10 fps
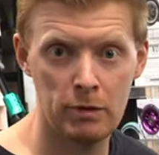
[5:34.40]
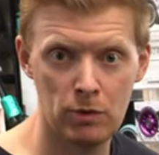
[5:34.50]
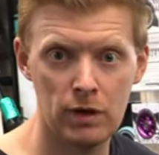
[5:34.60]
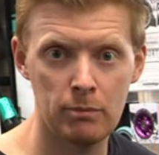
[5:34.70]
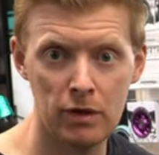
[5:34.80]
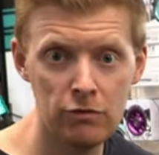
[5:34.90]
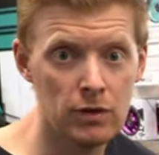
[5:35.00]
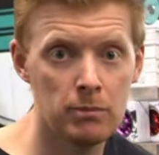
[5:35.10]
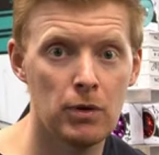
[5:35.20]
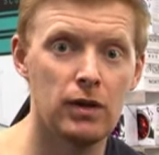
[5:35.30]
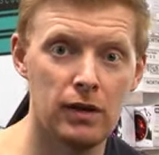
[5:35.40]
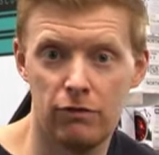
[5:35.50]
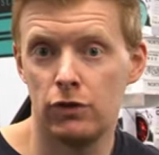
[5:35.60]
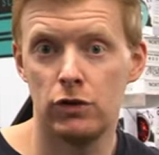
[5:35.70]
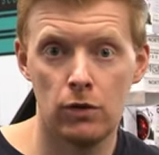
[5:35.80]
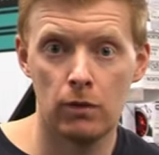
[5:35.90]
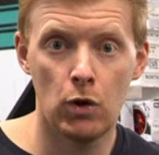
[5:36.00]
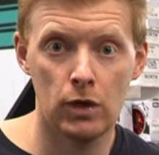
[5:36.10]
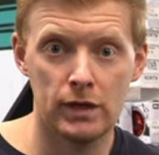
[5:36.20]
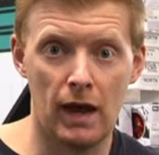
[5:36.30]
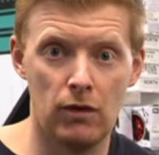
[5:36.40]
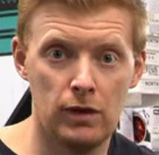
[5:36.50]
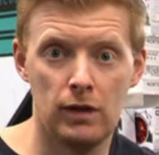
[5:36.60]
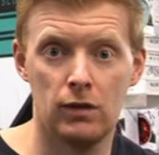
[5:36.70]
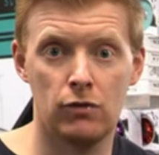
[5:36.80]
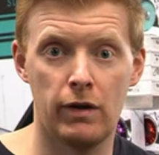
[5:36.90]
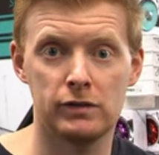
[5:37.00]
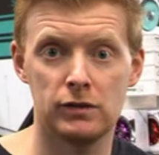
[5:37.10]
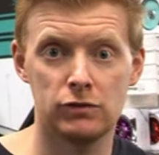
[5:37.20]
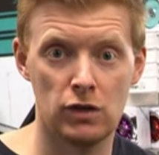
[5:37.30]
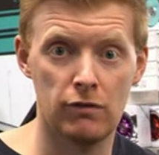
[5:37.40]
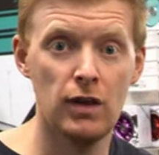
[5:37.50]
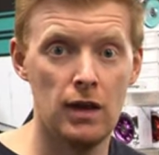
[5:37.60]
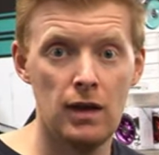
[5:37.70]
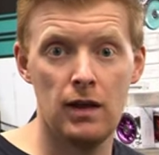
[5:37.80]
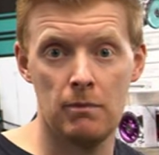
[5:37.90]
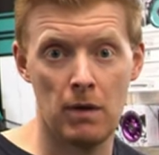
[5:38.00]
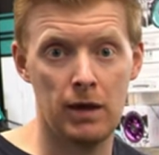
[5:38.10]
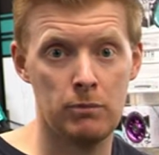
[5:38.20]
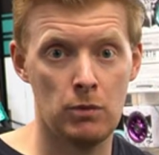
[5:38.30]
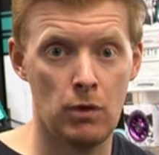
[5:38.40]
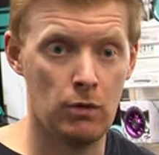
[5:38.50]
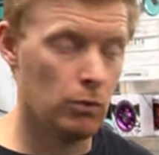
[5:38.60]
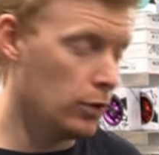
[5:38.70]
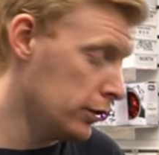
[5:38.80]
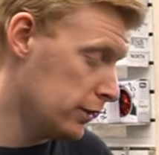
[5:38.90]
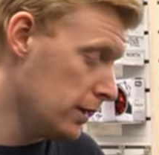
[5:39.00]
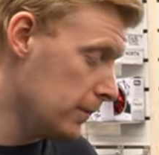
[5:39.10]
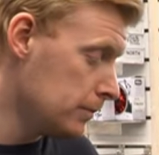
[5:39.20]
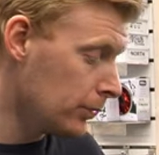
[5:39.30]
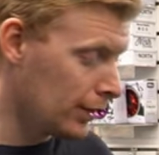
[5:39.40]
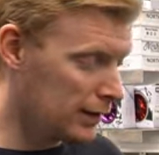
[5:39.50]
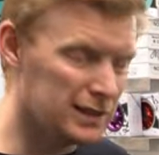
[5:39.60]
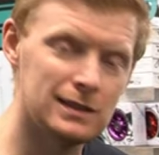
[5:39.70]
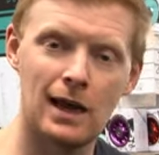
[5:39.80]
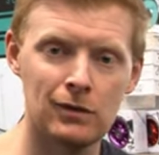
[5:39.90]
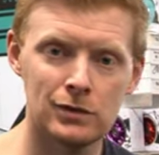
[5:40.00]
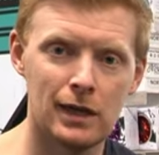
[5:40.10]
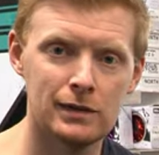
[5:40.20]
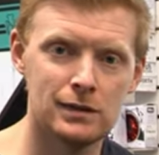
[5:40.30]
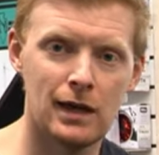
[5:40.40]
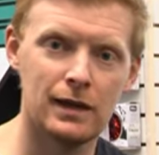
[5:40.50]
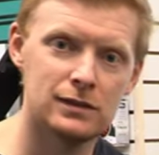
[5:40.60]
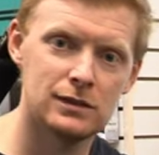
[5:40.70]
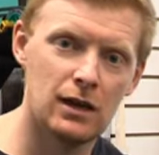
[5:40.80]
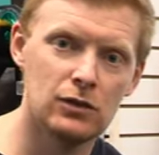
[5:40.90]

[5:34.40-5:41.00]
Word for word: be pretty beefy, but if you're doing more downhill aggressive stuff, it might be well worth it. The downside to that is that